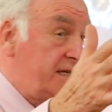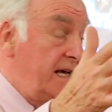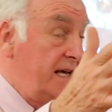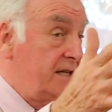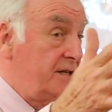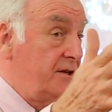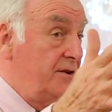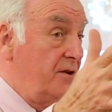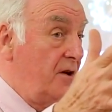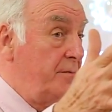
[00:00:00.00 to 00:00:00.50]

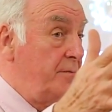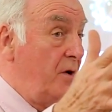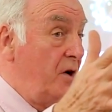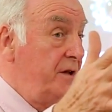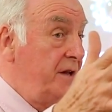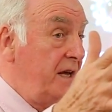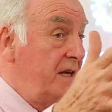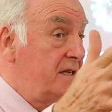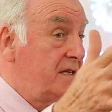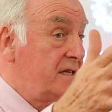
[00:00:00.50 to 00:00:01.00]
cells in our
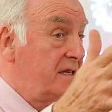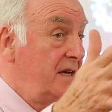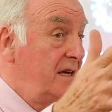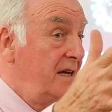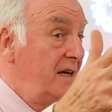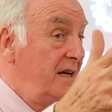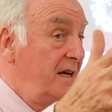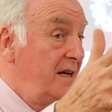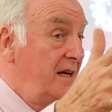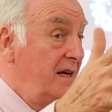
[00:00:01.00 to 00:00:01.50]
bodies.
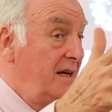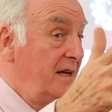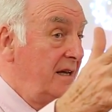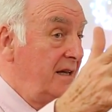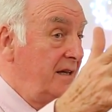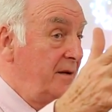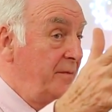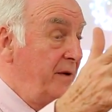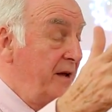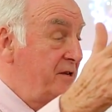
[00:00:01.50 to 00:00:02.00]

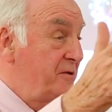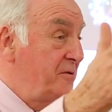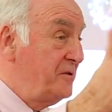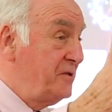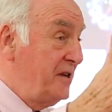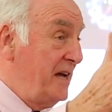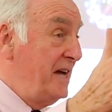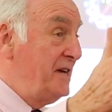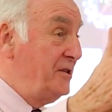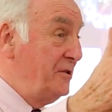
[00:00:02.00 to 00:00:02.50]
It depends
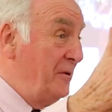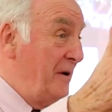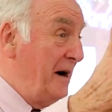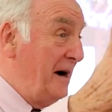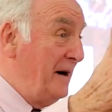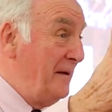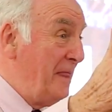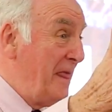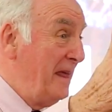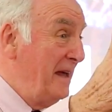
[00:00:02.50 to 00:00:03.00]
what size you
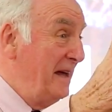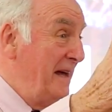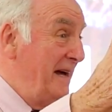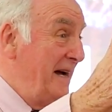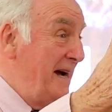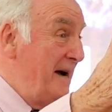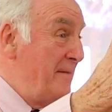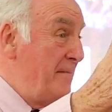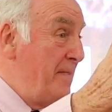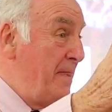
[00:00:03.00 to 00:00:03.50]
are.
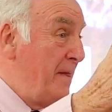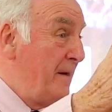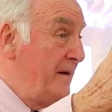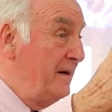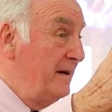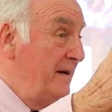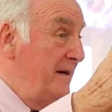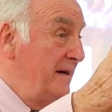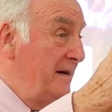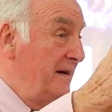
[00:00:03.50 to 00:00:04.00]

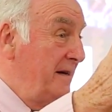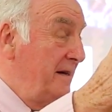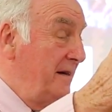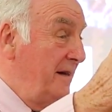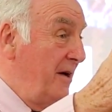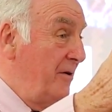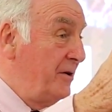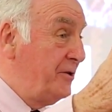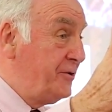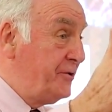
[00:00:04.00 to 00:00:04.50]

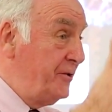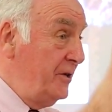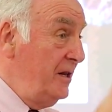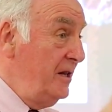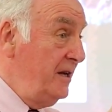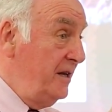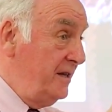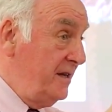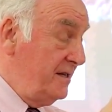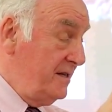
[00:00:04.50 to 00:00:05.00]
Now, a
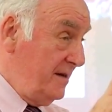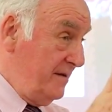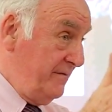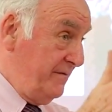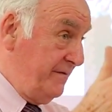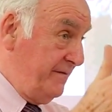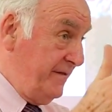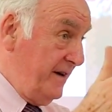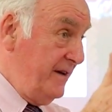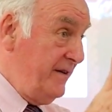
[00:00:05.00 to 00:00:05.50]
trillion is a
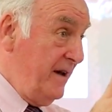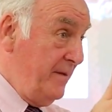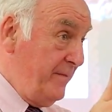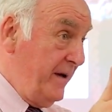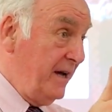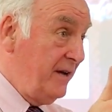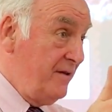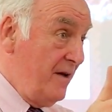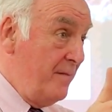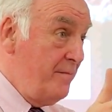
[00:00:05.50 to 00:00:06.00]
very
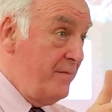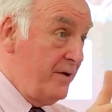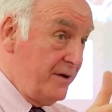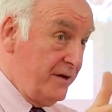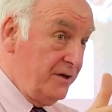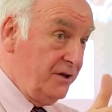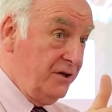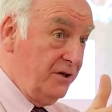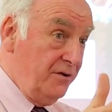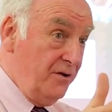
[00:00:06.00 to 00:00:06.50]
big number,
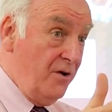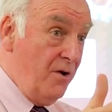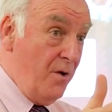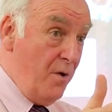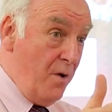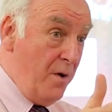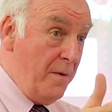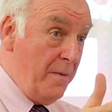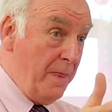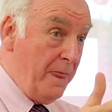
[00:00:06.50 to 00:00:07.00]
as you
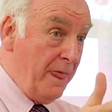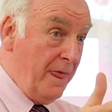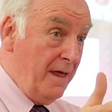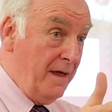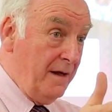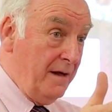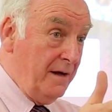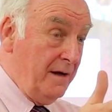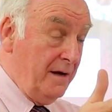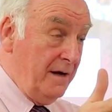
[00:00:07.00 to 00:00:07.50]
know.
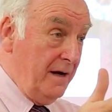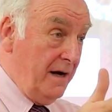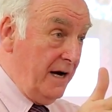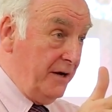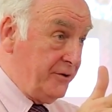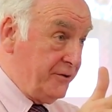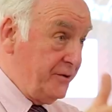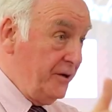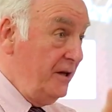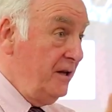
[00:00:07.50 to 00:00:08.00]

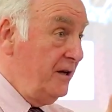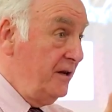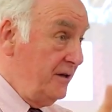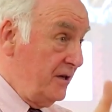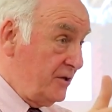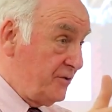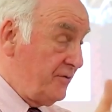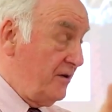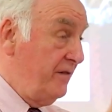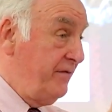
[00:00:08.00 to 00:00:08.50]
A trillion
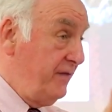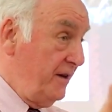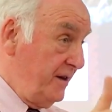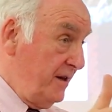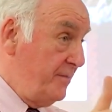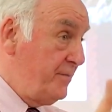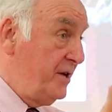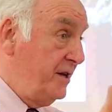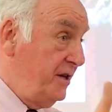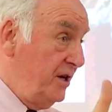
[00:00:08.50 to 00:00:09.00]
is roughly
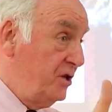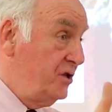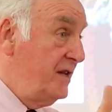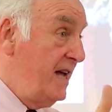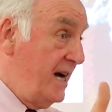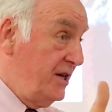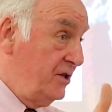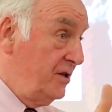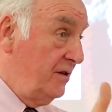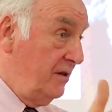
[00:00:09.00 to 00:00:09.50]
the British
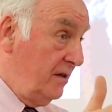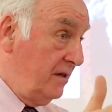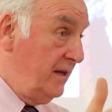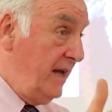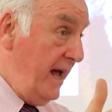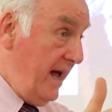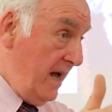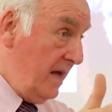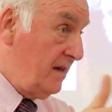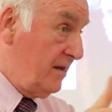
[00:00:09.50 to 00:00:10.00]
national
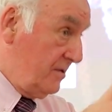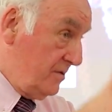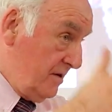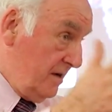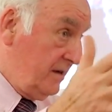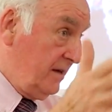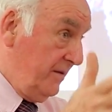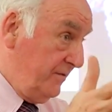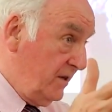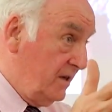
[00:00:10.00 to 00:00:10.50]
debt, so
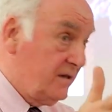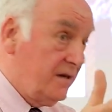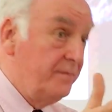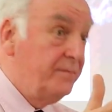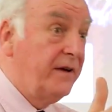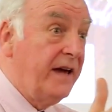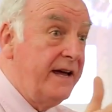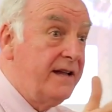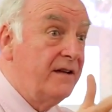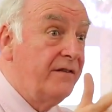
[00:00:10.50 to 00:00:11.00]
that gives you
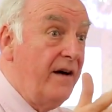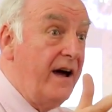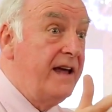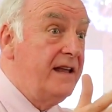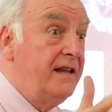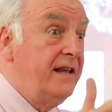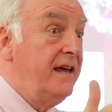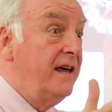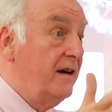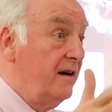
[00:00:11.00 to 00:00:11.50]
some kind of
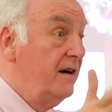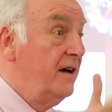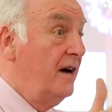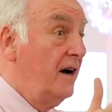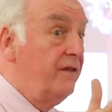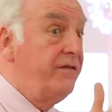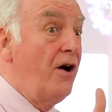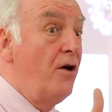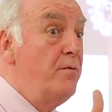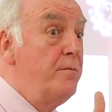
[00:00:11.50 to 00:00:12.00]
idea
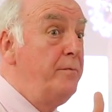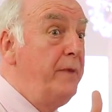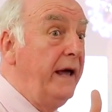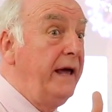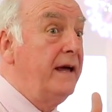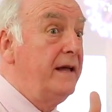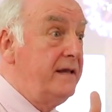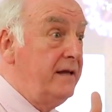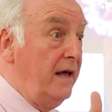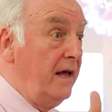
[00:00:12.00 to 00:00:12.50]
of how
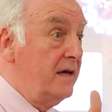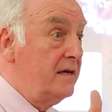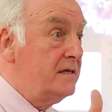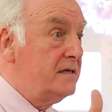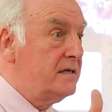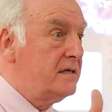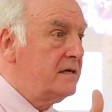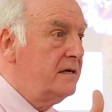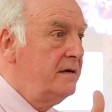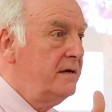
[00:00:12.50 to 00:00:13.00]
big it
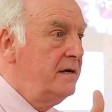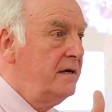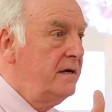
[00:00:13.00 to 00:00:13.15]
is.